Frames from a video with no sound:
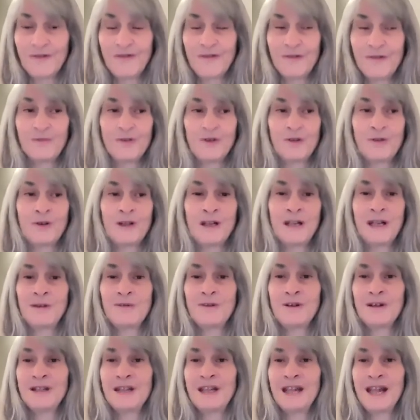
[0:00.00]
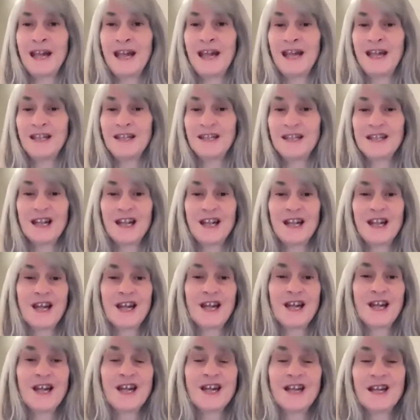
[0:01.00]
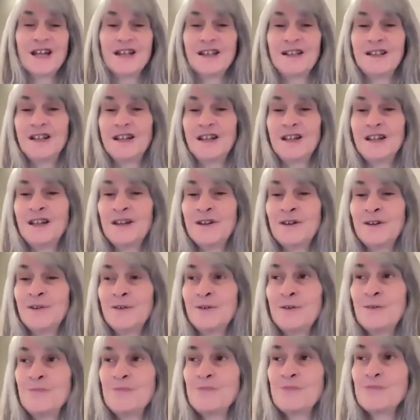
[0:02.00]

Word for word: from 21 days to